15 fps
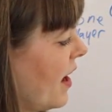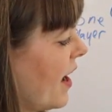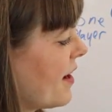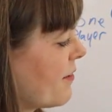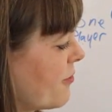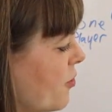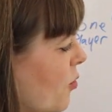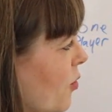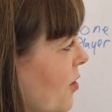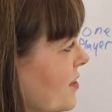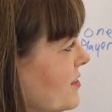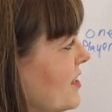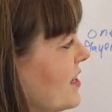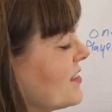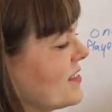And of
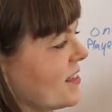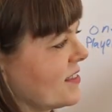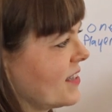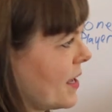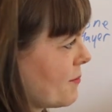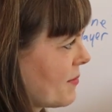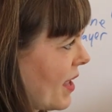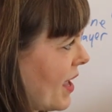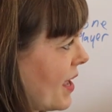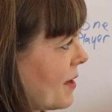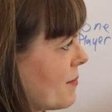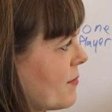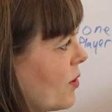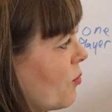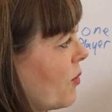course, it's the same game.